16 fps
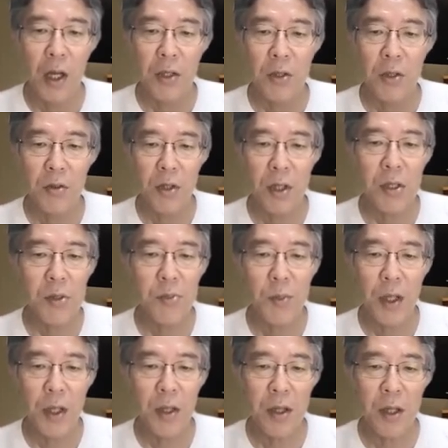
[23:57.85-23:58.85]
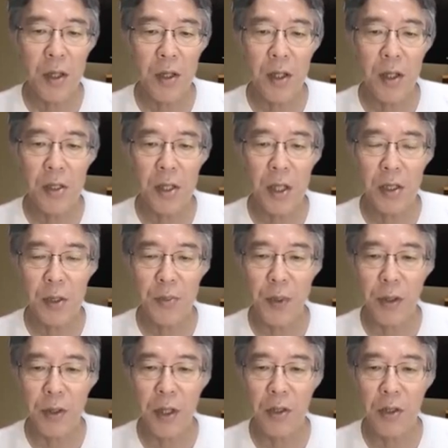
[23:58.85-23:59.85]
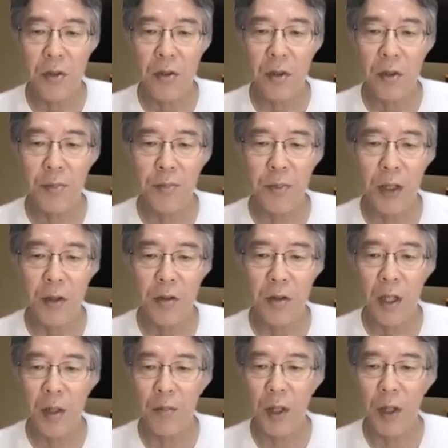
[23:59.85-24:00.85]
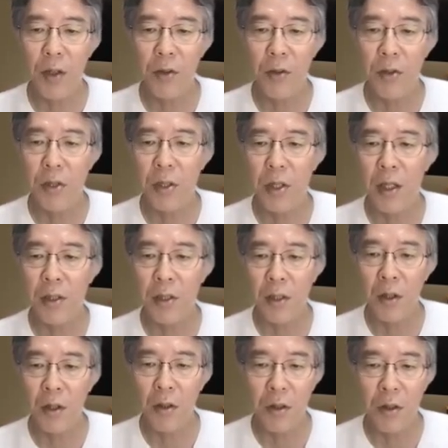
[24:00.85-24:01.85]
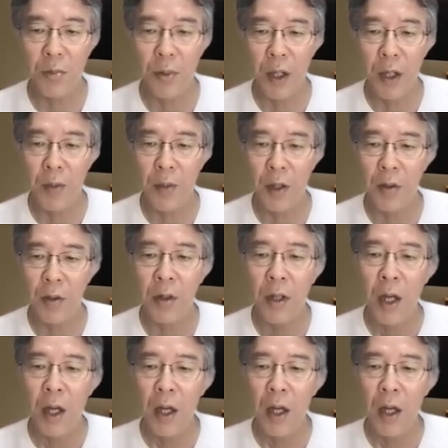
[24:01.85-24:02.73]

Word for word: So this means that this expectation value can be used as an order parameter.